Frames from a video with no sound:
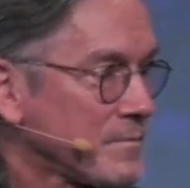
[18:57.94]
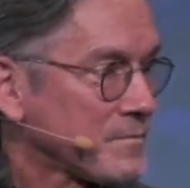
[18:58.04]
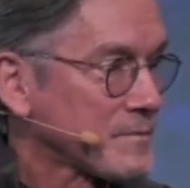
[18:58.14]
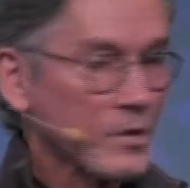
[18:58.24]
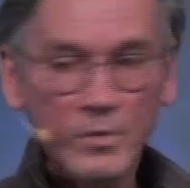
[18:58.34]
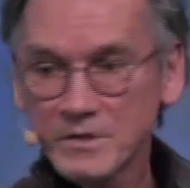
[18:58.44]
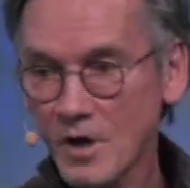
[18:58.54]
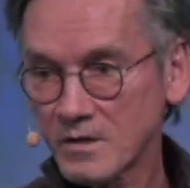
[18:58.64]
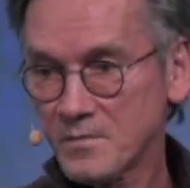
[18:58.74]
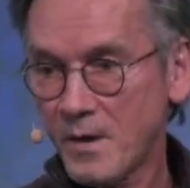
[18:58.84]
You know, we
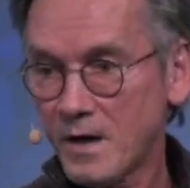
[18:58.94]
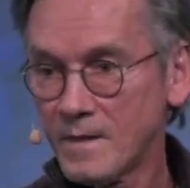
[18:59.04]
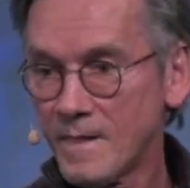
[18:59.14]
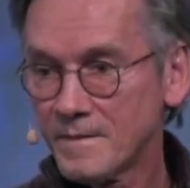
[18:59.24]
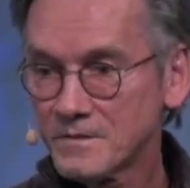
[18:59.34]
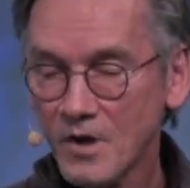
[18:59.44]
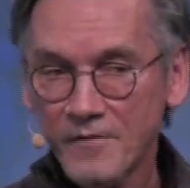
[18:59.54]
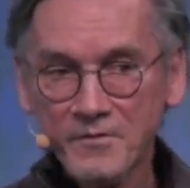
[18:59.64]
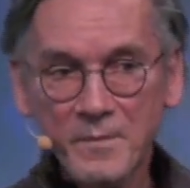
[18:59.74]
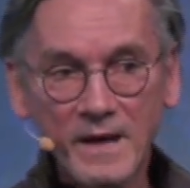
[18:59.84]
talked about the
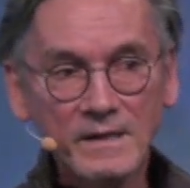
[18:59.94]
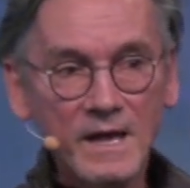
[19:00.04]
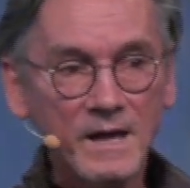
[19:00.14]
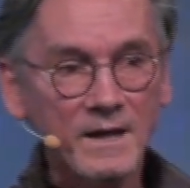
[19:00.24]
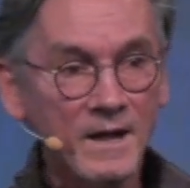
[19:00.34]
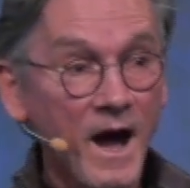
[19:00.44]
Joffrey Ballet.